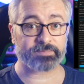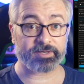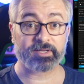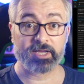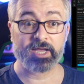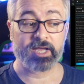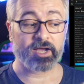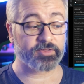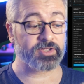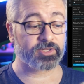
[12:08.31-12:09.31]
But
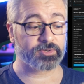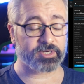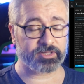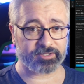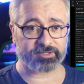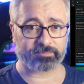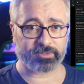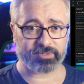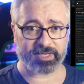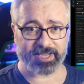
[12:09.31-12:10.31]
I think you'll agree, the
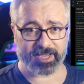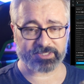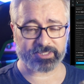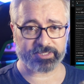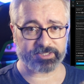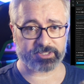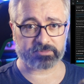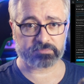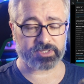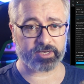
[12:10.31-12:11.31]
Blue Yeti X
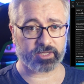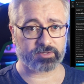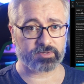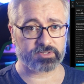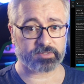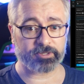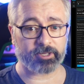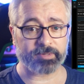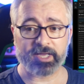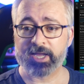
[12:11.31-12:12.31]
is sounding
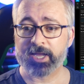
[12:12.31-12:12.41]
superb.